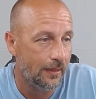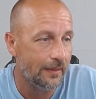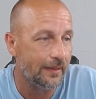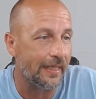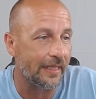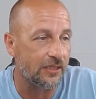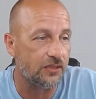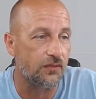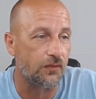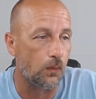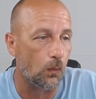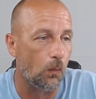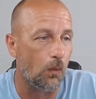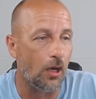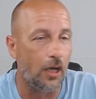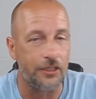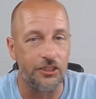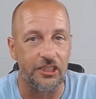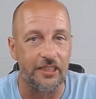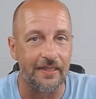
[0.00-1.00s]
Thanks for
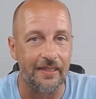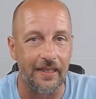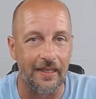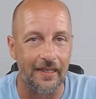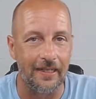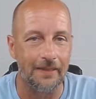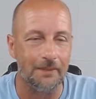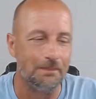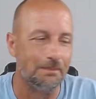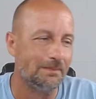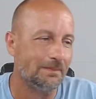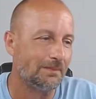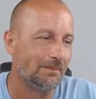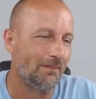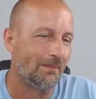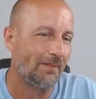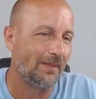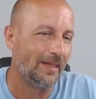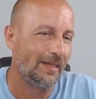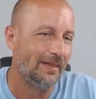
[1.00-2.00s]
watching, Kay.
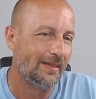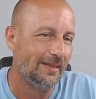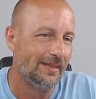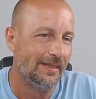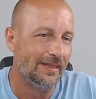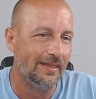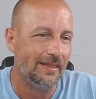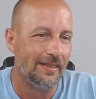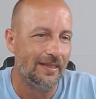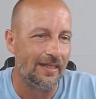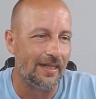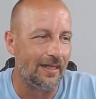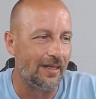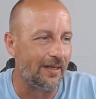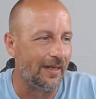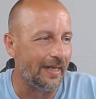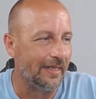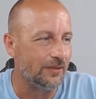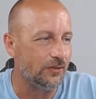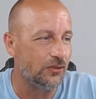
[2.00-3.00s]

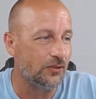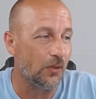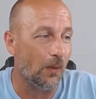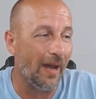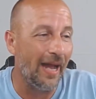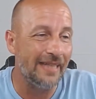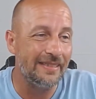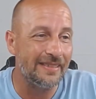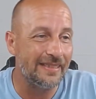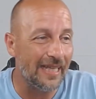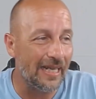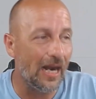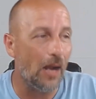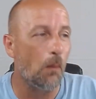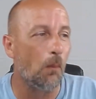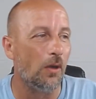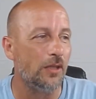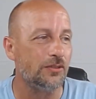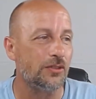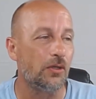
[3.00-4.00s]
Alright, so I said I
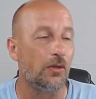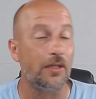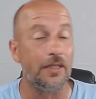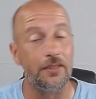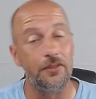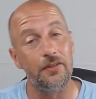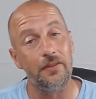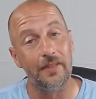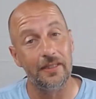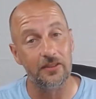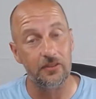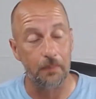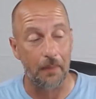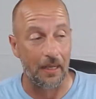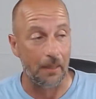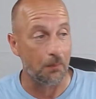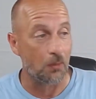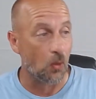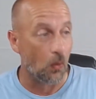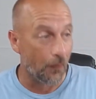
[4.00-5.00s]
wasn't going to do this,
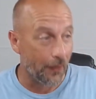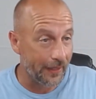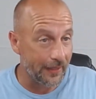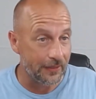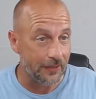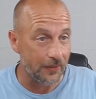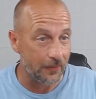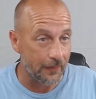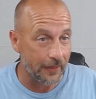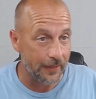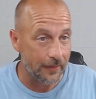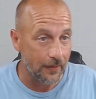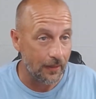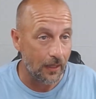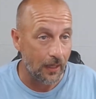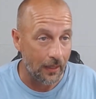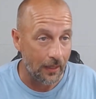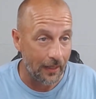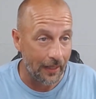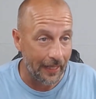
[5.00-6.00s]
but I'm going to do it.
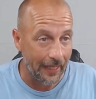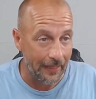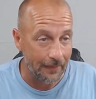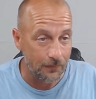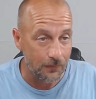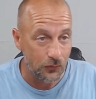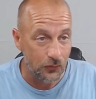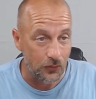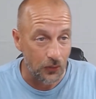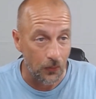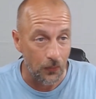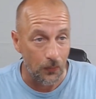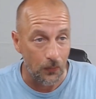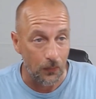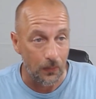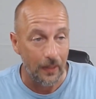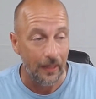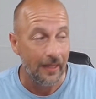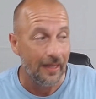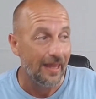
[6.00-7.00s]
Alright,
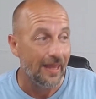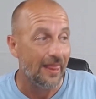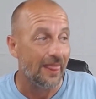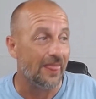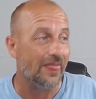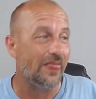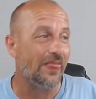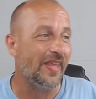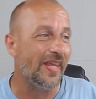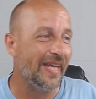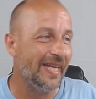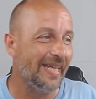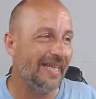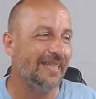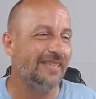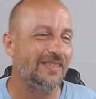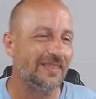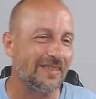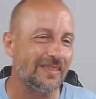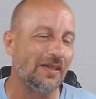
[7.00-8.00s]
so
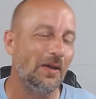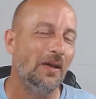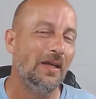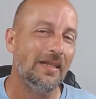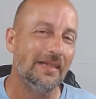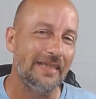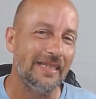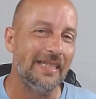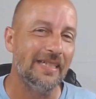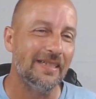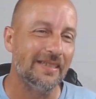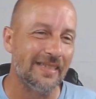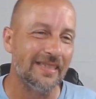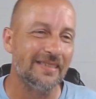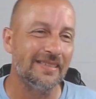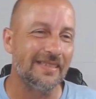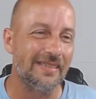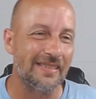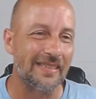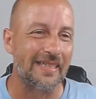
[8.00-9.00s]
this
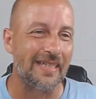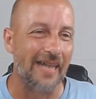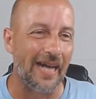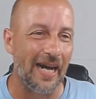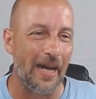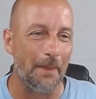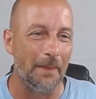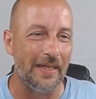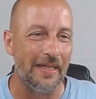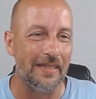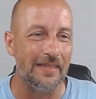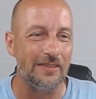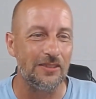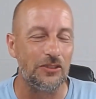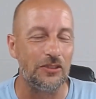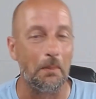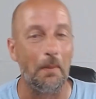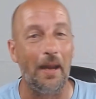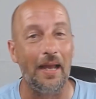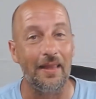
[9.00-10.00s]
is a
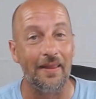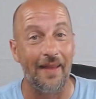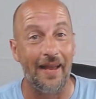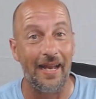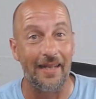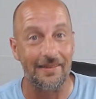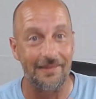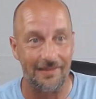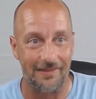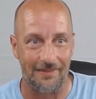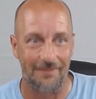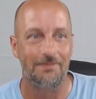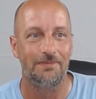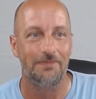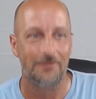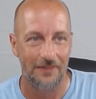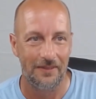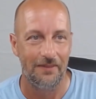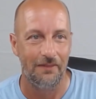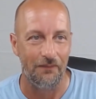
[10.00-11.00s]
comment to my last
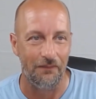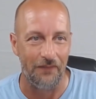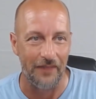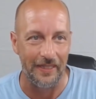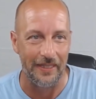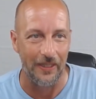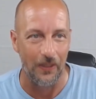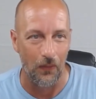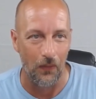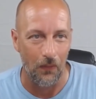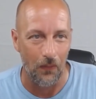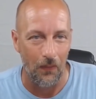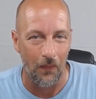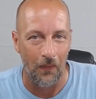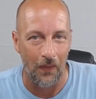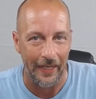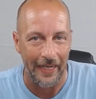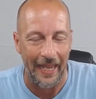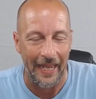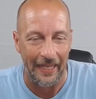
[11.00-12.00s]
video
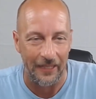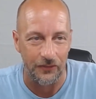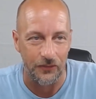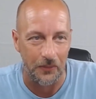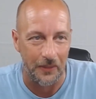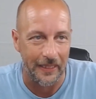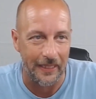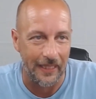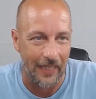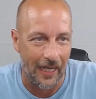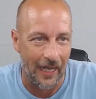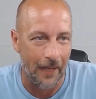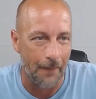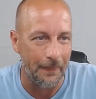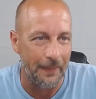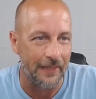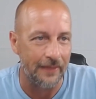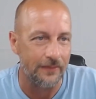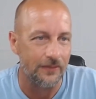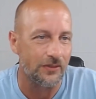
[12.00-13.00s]
on answering
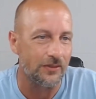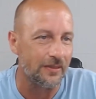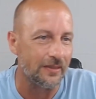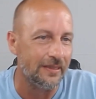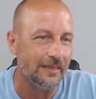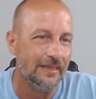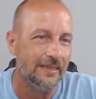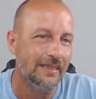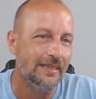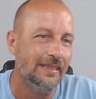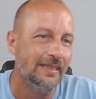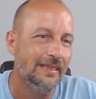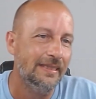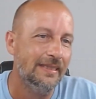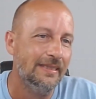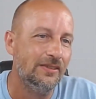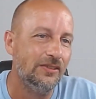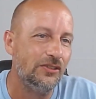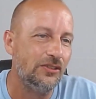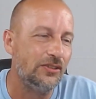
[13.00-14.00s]
comments.
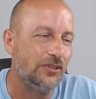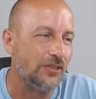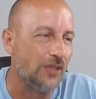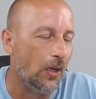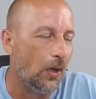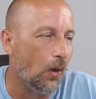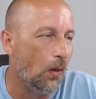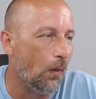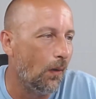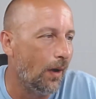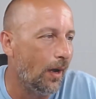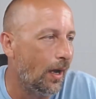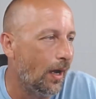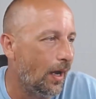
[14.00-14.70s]
So